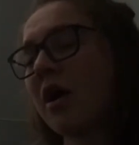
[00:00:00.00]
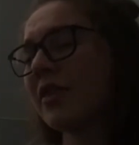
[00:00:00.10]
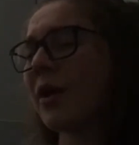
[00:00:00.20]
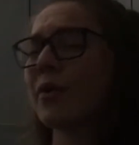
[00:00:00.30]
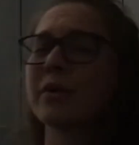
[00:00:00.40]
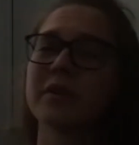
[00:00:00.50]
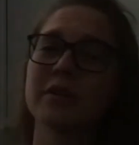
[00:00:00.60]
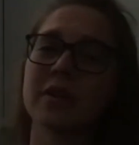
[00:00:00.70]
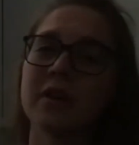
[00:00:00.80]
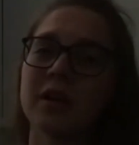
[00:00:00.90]
That
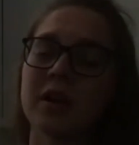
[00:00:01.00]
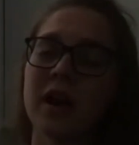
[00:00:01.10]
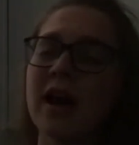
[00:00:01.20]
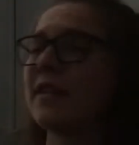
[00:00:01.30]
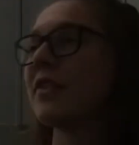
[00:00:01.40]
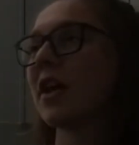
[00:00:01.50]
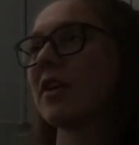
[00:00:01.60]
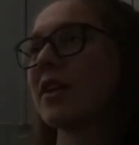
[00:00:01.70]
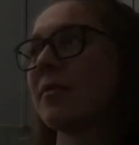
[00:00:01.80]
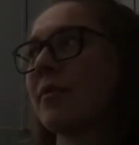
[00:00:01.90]
would, at the
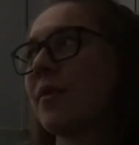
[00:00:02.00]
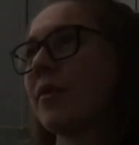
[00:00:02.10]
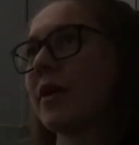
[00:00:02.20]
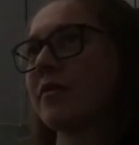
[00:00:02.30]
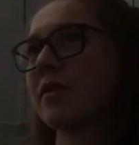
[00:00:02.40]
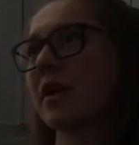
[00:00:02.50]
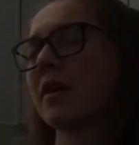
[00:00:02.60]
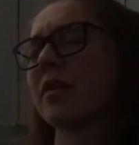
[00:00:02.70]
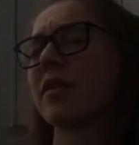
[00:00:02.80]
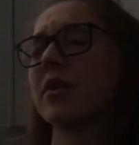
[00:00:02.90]
end, I'm awake for
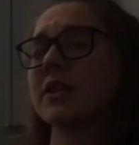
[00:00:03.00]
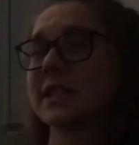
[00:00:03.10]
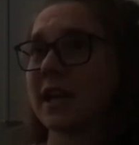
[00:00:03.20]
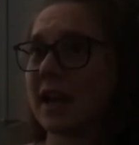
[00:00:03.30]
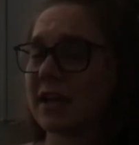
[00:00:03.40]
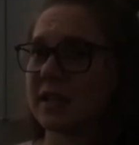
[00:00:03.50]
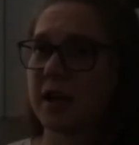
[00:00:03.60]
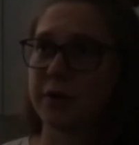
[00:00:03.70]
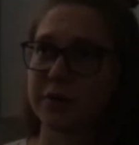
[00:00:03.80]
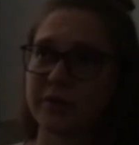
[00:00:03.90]
like 38
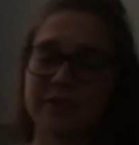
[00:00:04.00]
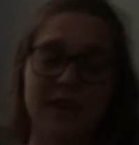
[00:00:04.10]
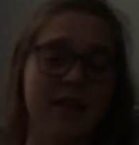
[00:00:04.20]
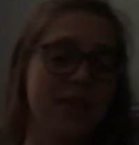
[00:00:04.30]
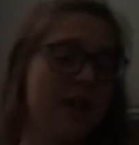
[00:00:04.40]
hours, and